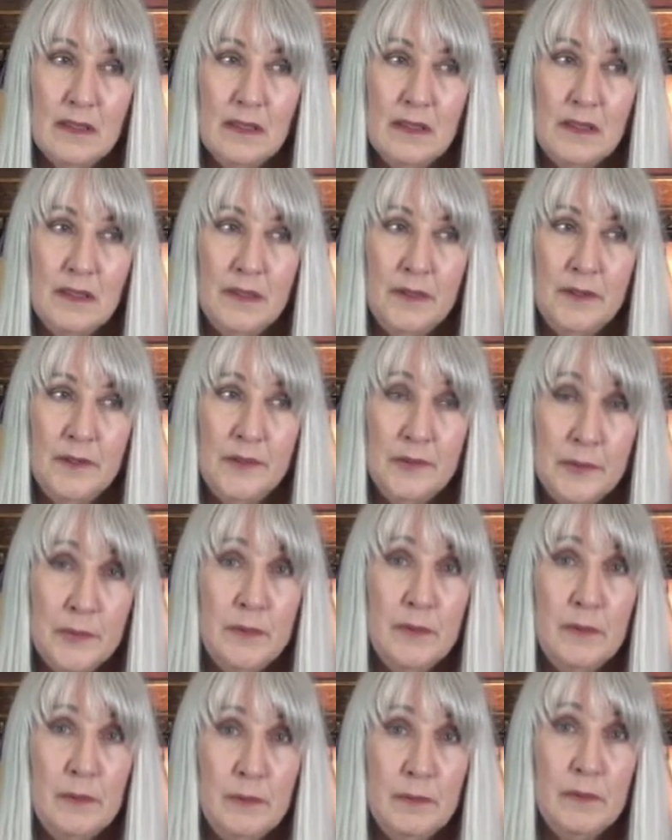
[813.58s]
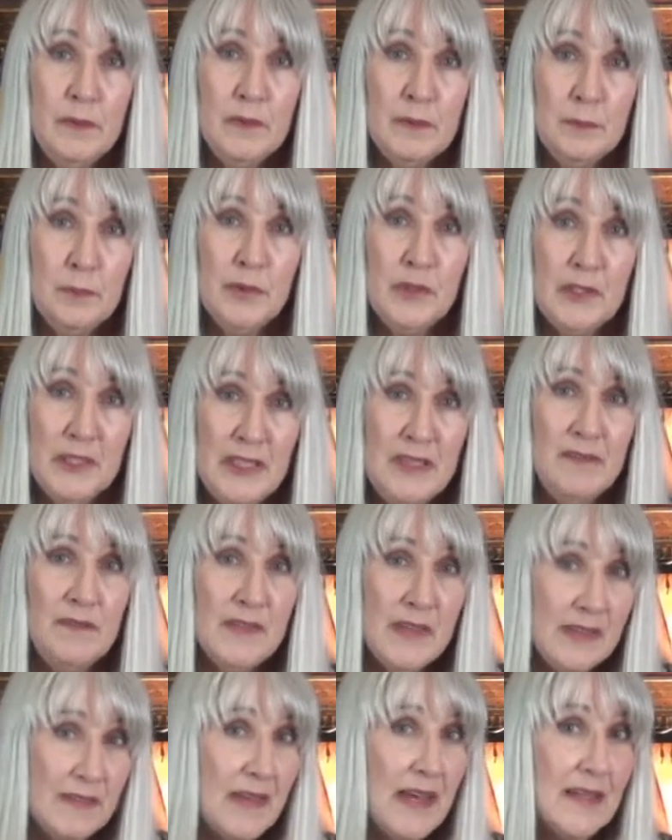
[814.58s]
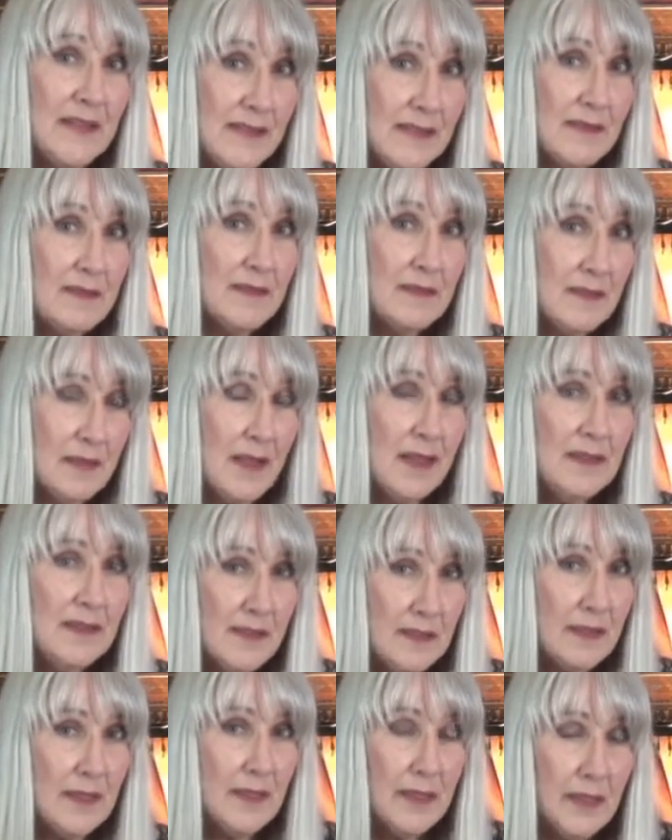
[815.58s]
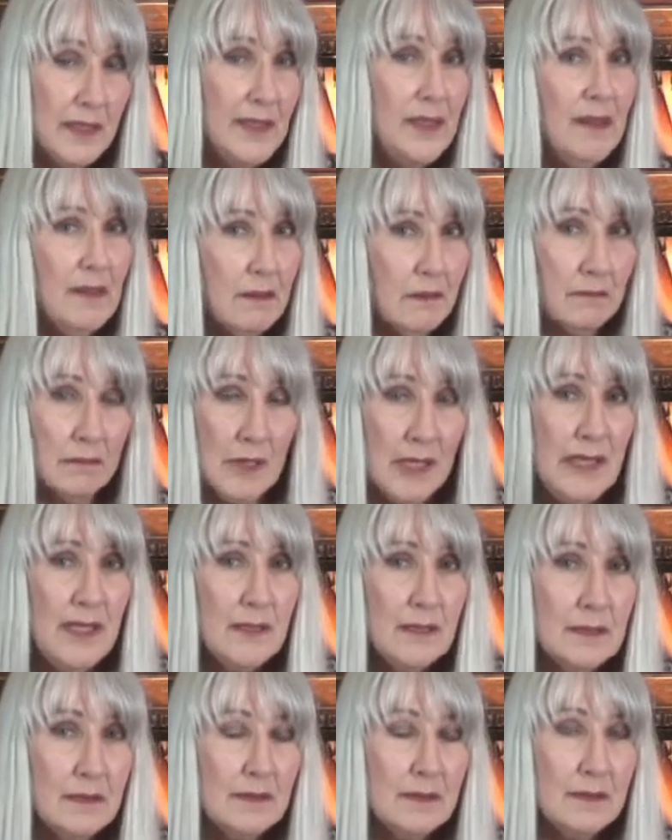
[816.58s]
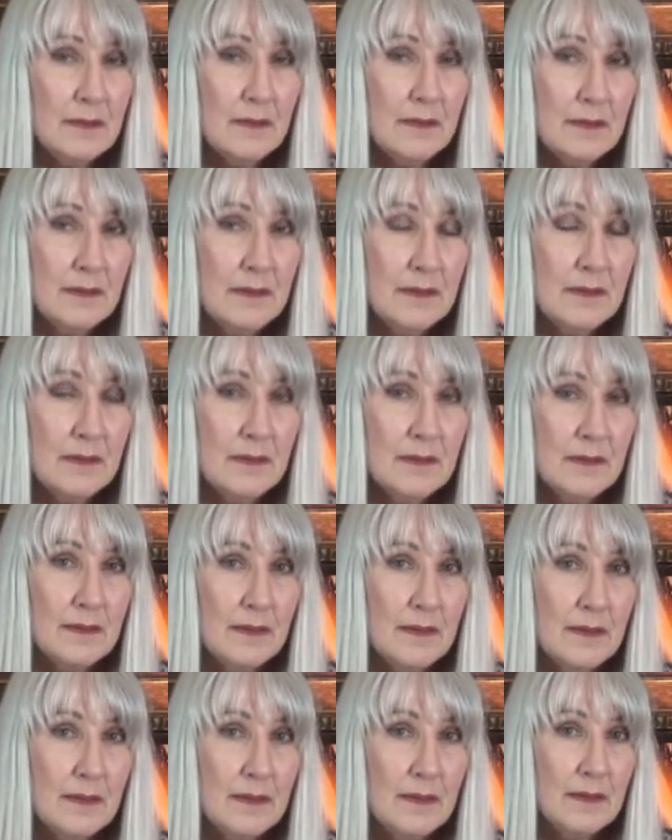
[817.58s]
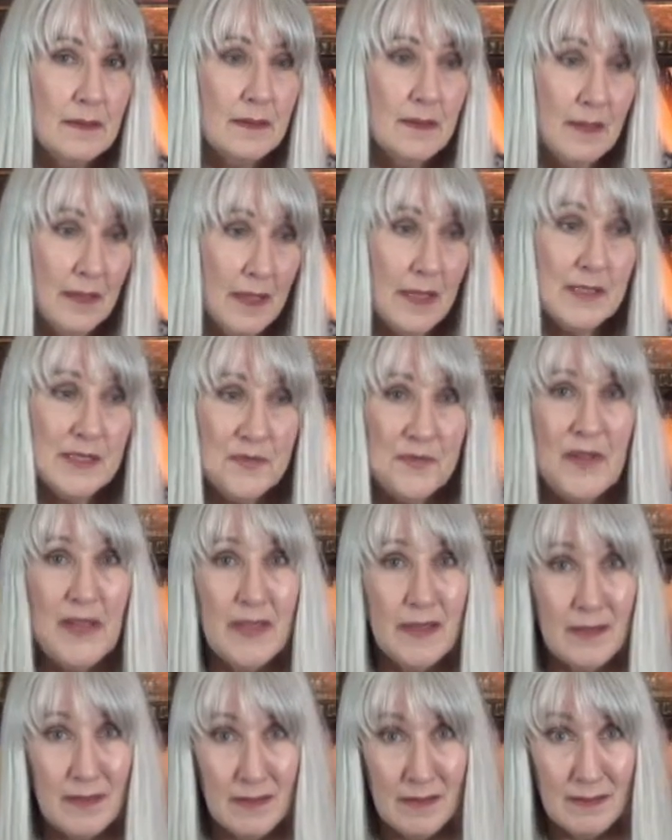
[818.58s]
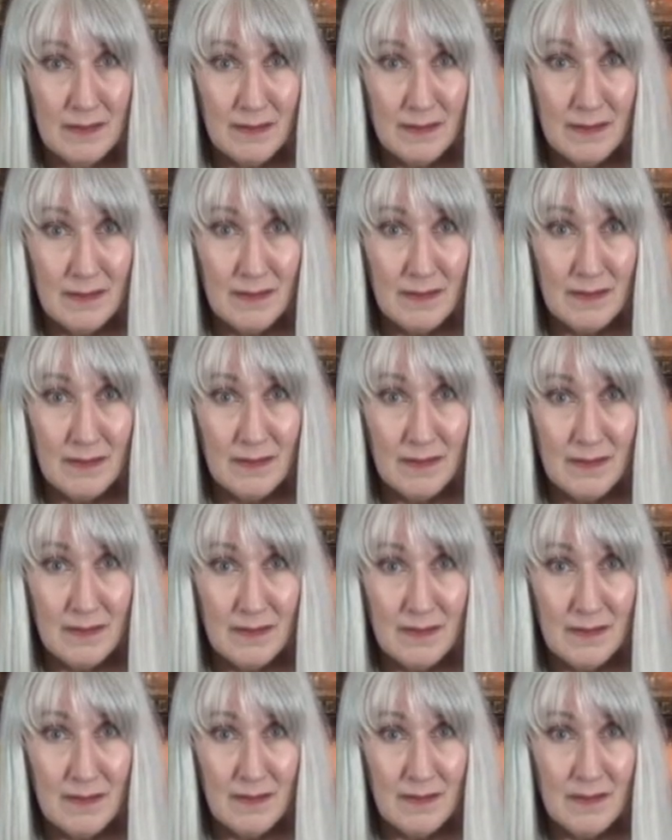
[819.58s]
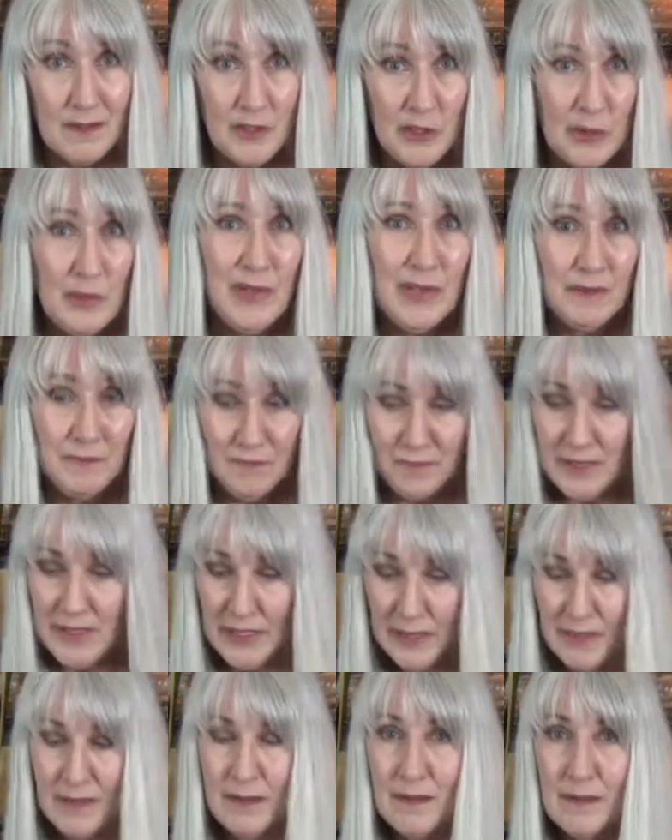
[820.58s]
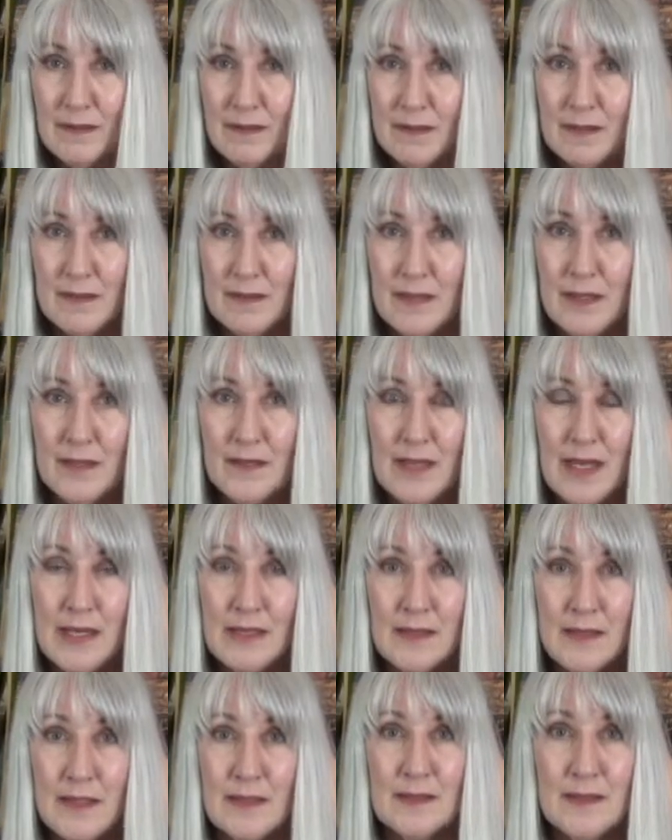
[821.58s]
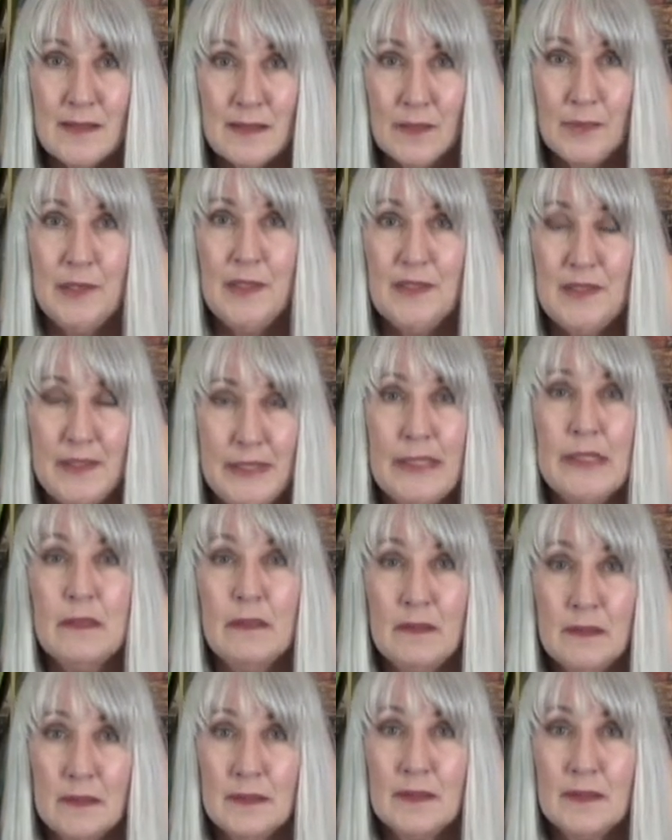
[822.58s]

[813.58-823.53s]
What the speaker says: you believe that cut's going to heal, right? That's faith. You have faith that cut's going to heal.